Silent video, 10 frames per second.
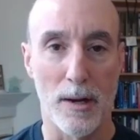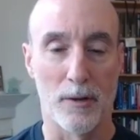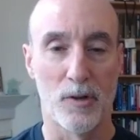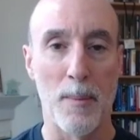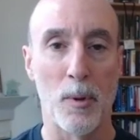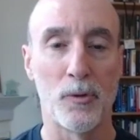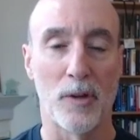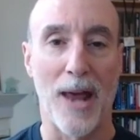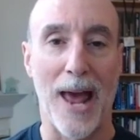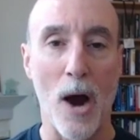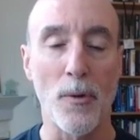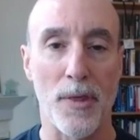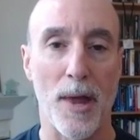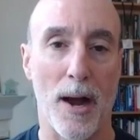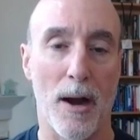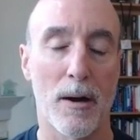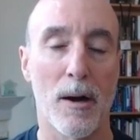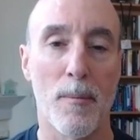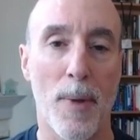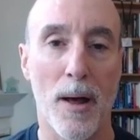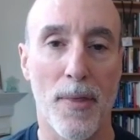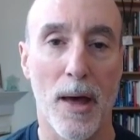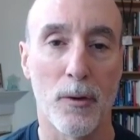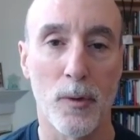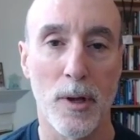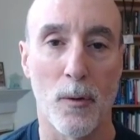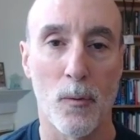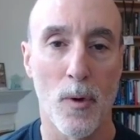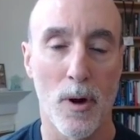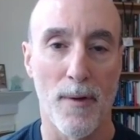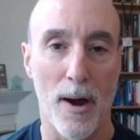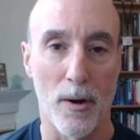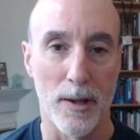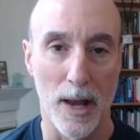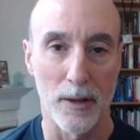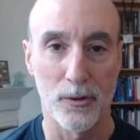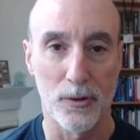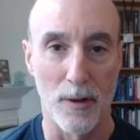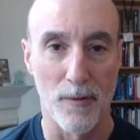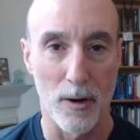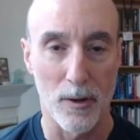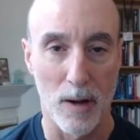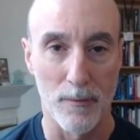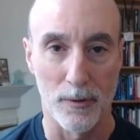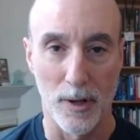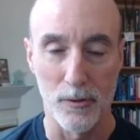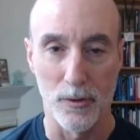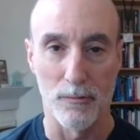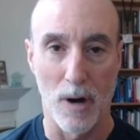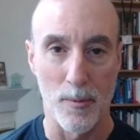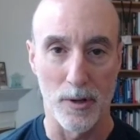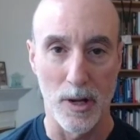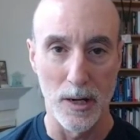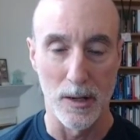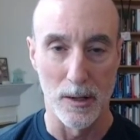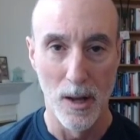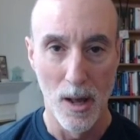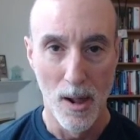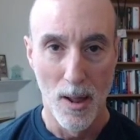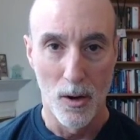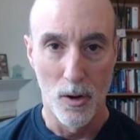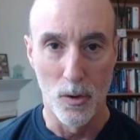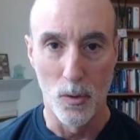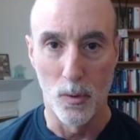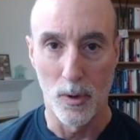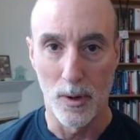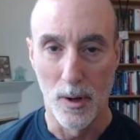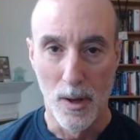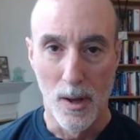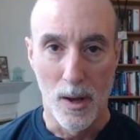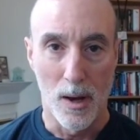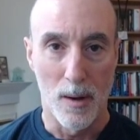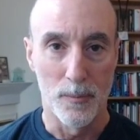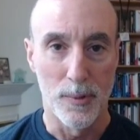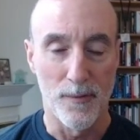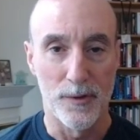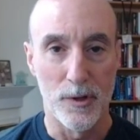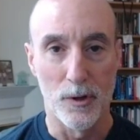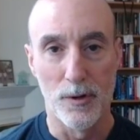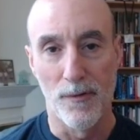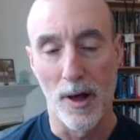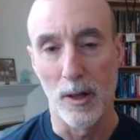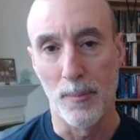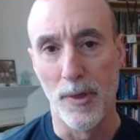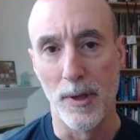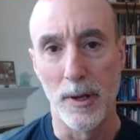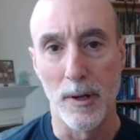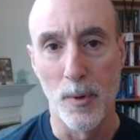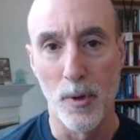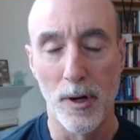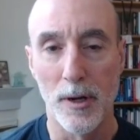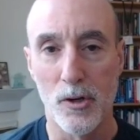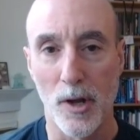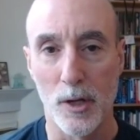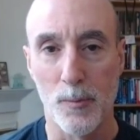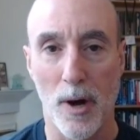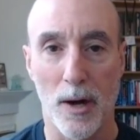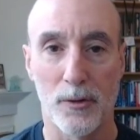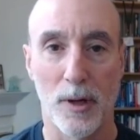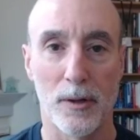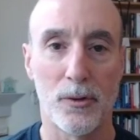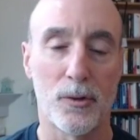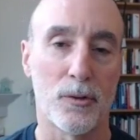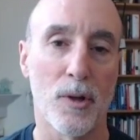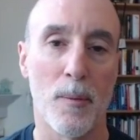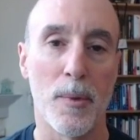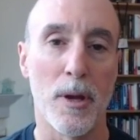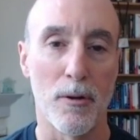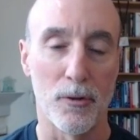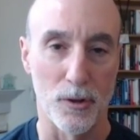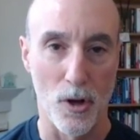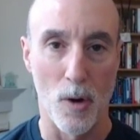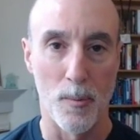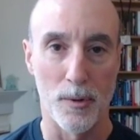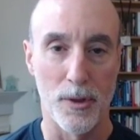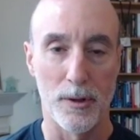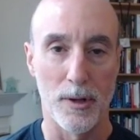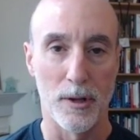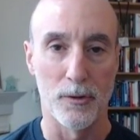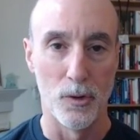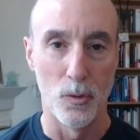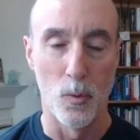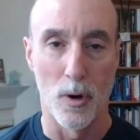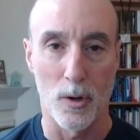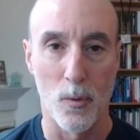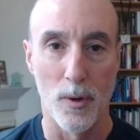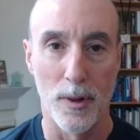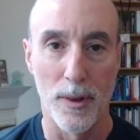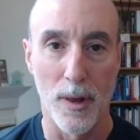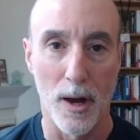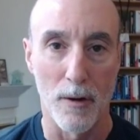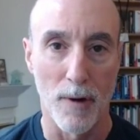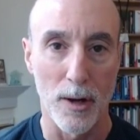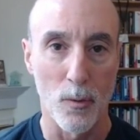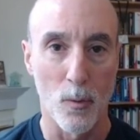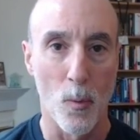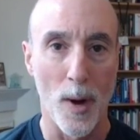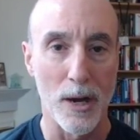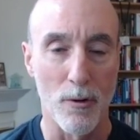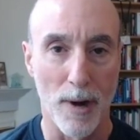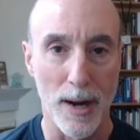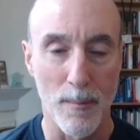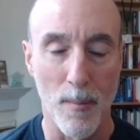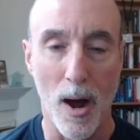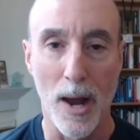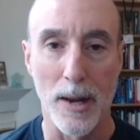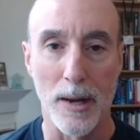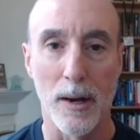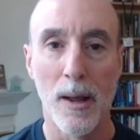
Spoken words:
examples that's out there about that is one of our guests on Vital Conversations, Robert Keegan, who developed the immunity to change process some years ago, but his new work with Right Weight, Right Mind